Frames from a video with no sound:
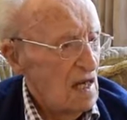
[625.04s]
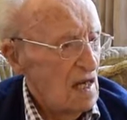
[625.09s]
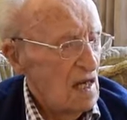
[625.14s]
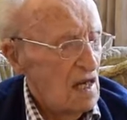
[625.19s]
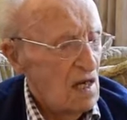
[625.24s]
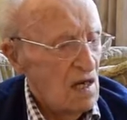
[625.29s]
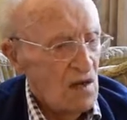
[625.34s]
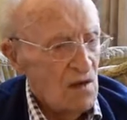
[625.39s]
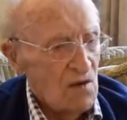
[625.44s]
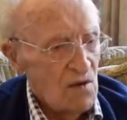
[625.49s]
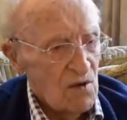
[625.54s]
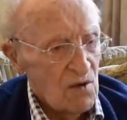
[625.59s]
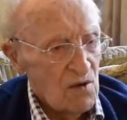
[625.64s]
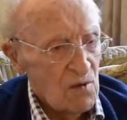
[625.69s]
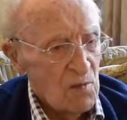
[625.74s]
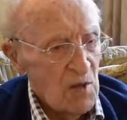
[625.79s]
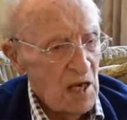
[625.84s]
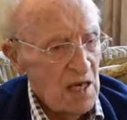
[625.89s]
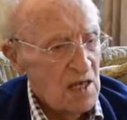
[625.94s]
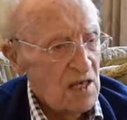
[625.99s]
Uh, there
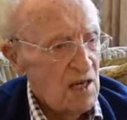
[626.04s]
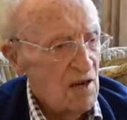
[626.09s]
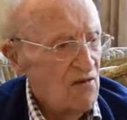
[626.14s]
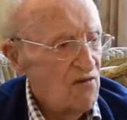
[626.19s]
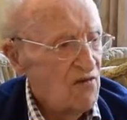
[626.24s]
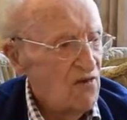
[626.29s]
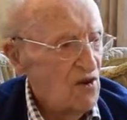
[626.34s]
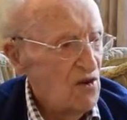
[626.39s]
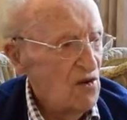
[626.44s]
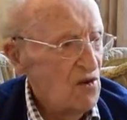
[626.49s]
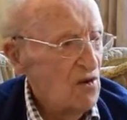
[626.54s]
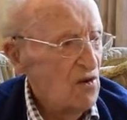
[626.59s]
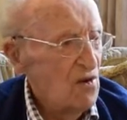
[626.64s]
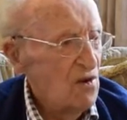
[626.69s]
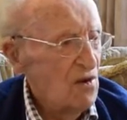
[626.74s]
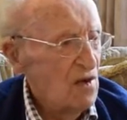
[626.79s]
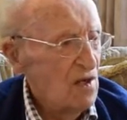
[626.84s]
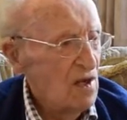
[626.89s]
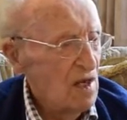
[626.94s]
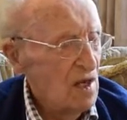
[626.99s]
was plenty of
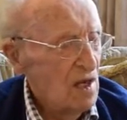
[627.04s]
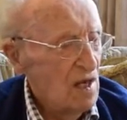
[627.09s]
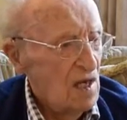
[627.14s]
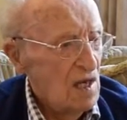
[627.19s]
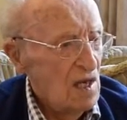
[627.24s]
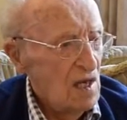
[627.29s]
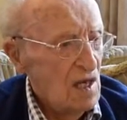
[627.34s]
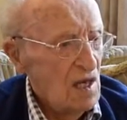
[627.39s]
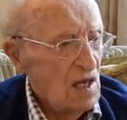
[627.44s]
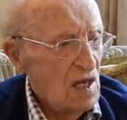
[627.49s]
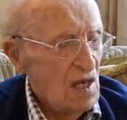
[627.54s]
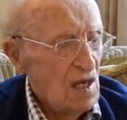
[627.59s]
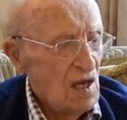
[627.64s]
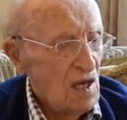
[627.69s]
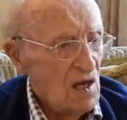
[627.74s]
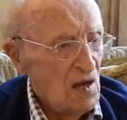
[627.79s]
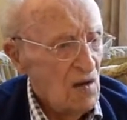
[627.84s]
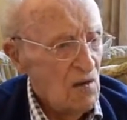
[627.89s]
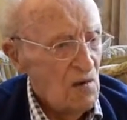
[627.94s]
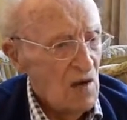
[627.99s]
food,
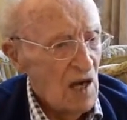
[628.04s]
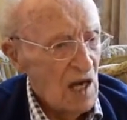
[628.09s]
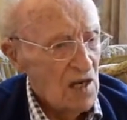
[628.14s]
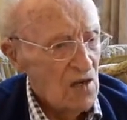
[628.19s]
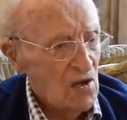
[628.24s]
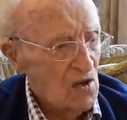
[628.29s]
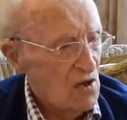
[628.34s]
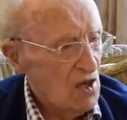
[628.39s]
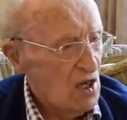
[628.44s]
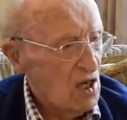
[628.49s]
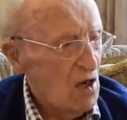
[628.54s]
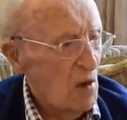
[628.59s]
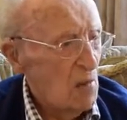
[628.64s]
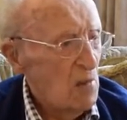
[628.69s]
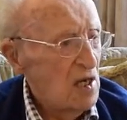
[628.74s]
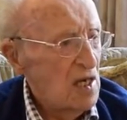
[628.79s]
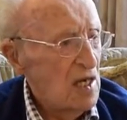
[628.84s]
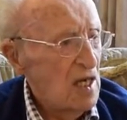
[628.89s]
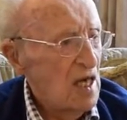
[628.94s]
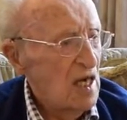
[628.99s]
uh, we had good
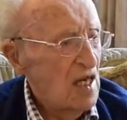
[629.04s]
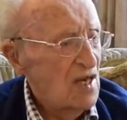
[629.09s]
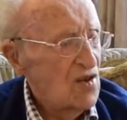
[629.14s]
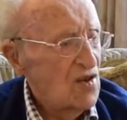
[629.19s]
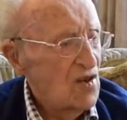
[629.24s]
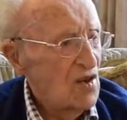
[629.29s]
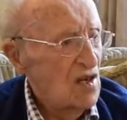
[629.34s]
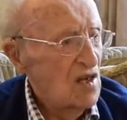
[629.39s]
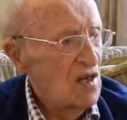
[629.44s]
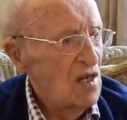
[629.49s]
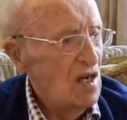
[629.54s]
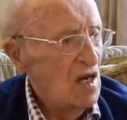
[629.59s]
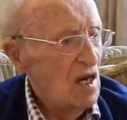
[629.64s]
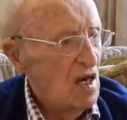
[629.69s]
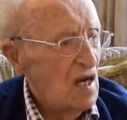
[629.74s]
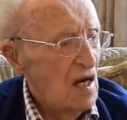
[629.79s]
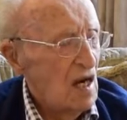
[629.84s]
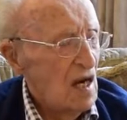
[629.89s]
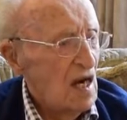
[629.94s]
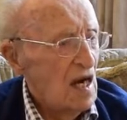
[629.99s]
accommodation,
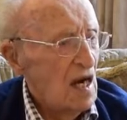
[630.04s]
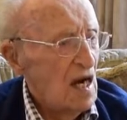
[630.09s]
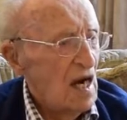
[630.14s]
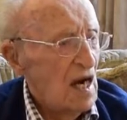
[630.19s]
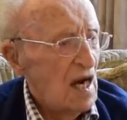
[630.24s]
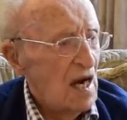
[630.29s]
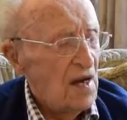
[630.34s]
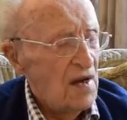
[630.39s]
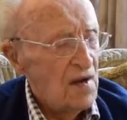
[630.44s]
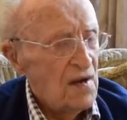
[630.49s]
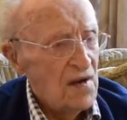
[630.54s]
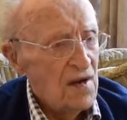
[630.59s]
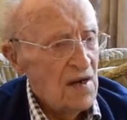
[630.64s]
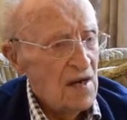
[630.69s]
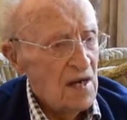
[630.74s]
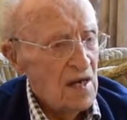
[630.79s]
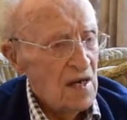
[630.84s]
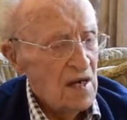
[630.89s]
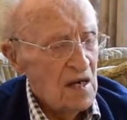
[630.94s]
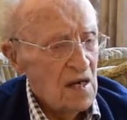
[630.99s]
and
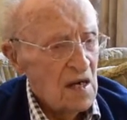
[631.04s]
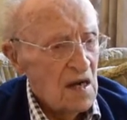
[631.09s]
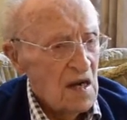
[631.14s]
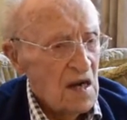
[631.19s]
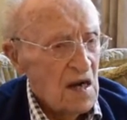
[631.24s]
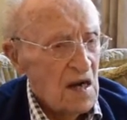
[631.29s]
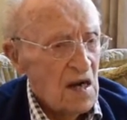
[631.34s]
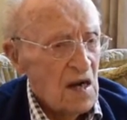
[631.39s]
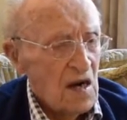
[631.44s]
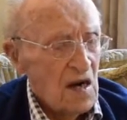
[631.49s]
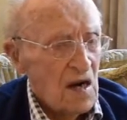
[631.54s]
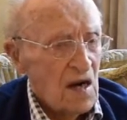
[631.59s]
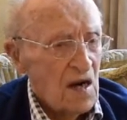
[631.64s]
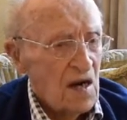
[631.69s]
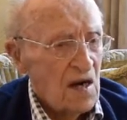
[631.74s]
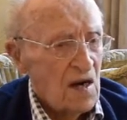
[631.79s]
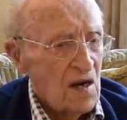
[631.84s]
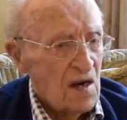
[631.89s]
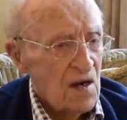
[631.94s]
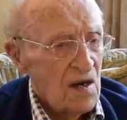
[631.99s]
uh,
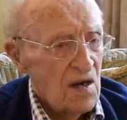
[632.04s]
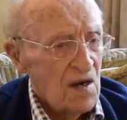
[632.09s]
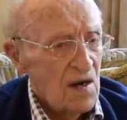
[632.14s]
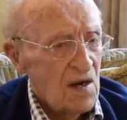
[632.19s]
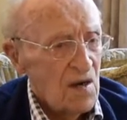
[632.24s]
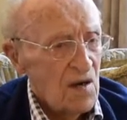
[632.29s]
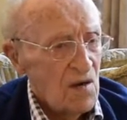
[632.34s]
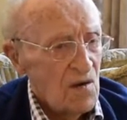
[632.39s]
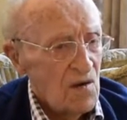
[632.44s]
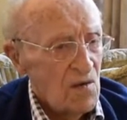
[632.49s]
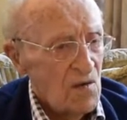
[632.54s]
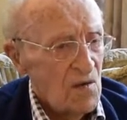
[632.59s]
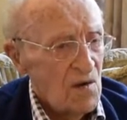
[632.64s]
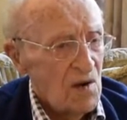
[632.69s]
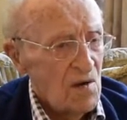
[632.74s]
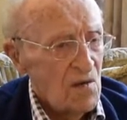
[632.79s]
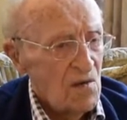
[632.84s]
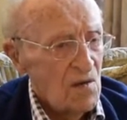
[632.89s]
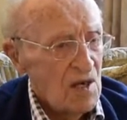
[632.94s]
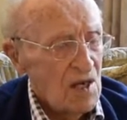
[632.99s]

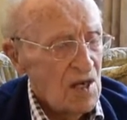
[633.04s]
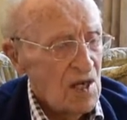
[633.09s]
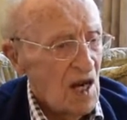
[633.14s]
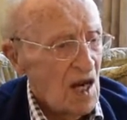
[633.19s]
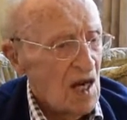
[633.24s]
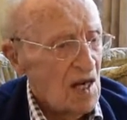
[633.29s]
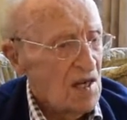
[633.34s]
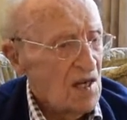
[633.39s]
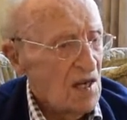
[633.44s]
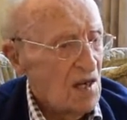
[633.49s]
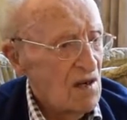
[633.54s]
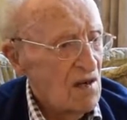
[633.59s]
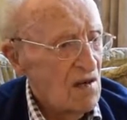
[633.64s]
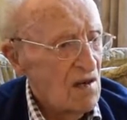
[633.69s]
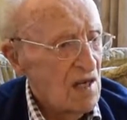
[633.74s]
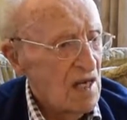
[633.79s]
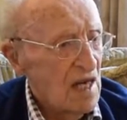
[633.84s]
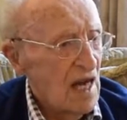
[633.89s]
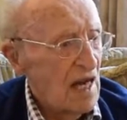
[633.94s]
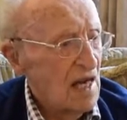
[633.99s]
we, we started
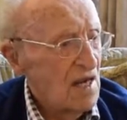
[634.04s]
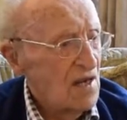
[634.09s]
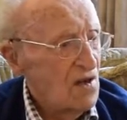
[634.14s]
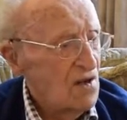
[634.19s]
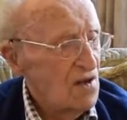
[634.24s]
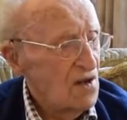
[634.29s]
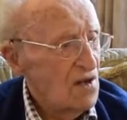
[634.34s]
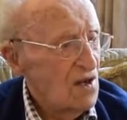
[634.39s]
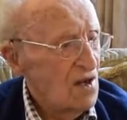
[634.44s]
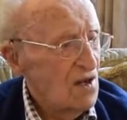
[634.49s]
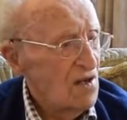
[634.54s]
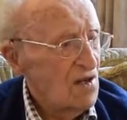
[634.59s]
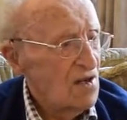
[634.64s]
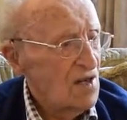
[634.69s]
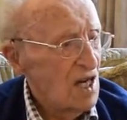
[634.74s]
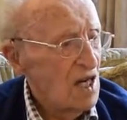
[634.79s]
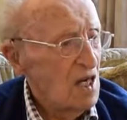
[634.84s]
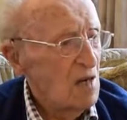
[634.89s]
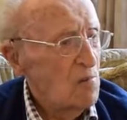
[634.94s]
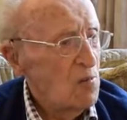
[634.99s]
to get used to
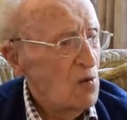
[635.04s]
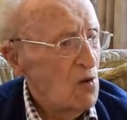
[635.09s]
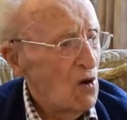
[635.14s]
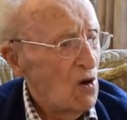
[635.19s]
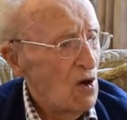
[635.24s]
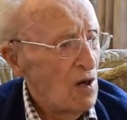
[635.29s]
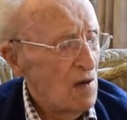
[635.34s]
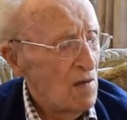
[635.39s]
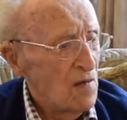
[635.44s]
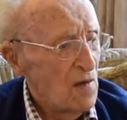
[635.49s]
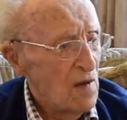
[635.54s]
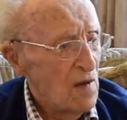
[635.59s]
Singapore